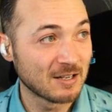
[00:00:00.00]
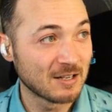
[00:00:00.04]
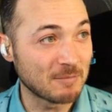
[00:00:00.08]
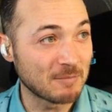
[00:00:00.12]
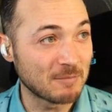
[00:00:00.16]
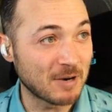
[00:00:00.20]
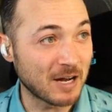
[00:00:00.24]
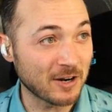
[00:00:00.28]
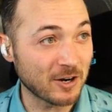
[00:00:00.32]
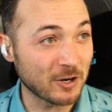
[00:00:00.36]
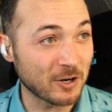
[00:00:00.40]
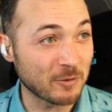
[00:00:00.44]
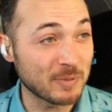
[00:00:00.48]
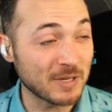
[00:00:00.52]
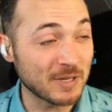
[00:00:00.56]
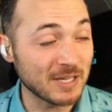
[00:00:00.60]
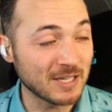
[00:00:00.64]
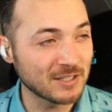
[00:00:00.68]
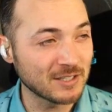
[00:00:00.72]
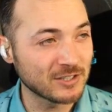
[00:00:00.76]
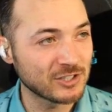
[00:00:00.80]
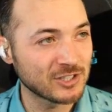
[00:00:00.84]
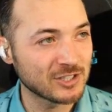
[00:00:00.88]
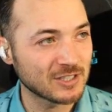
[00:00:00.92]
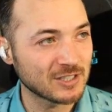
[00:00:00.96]
Monarch
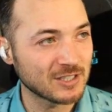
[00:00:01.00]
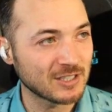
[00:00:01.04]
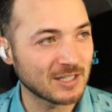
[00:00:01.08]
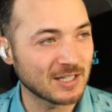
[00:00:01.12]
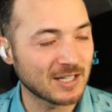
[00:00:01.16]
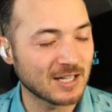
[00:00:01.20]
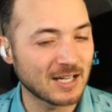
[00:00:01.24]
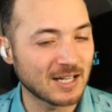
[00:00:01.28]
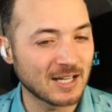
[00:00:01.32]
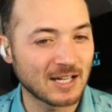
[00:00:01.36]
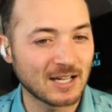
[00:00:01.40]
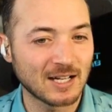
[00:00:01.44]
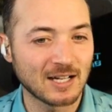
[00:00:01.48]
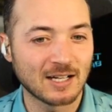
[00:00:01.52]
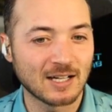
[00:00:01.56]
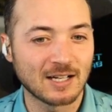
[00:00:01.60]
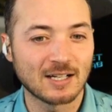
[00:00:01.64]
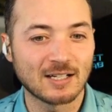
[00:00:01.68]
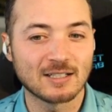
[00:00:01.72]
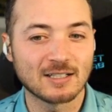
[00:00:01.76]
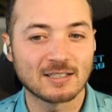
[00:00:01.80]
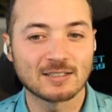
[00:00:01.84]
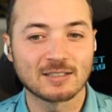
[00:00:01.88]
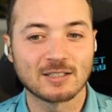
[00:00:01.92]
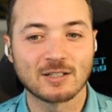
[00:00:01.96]
Beach,
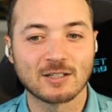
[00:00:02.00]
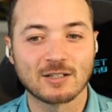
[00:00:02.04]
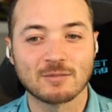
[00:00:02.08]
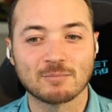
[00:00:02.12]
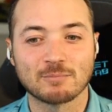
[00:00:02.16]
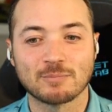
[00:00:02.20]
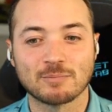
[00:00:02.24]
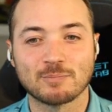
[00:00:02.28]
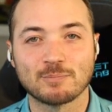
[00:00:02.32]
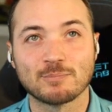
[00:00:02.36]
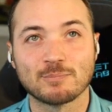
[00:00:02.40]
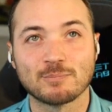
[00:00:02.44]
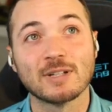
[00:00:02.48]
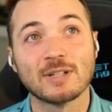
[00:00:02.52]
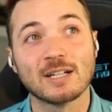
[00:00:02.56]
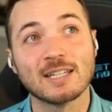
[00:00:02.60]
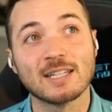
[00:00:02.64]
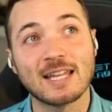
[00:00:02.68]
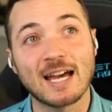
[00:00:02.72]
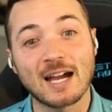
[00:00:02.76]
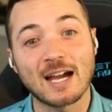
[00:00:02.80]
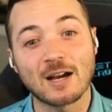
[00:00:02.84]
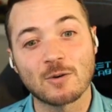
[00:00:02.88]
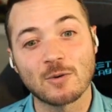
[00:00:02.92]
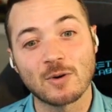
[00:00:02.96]
uh, played
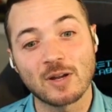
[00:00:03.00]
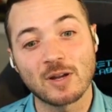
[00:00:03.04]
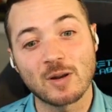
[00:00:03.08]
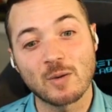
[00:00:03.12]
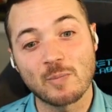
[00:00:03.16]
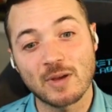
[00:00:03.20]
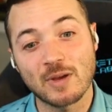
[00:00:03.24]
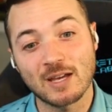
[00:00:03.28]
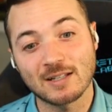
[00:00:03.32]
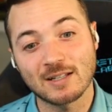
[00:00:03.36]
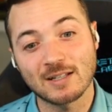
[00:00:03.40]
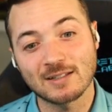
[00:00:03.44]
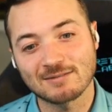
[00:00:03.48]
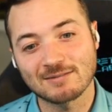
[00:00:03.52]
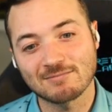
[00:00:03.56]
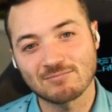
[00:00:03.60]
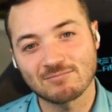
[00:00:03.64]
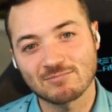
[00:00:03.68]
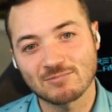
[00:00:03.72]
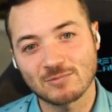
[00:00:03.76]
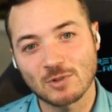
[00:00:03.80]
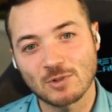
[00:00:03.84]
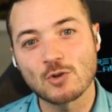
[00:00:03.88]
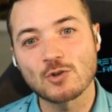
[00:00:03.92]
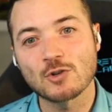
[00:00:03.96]
that quite a bit
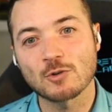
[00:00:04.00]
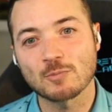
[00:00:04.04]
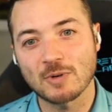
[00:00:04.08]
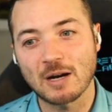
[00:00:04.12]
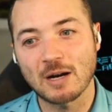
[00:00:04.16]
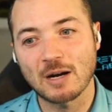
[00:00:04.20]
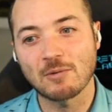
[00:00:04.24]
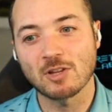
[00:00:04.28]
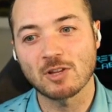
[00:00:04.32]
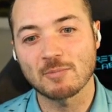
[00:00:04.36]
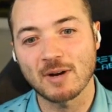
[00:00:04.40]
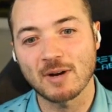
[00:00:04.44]
those are probably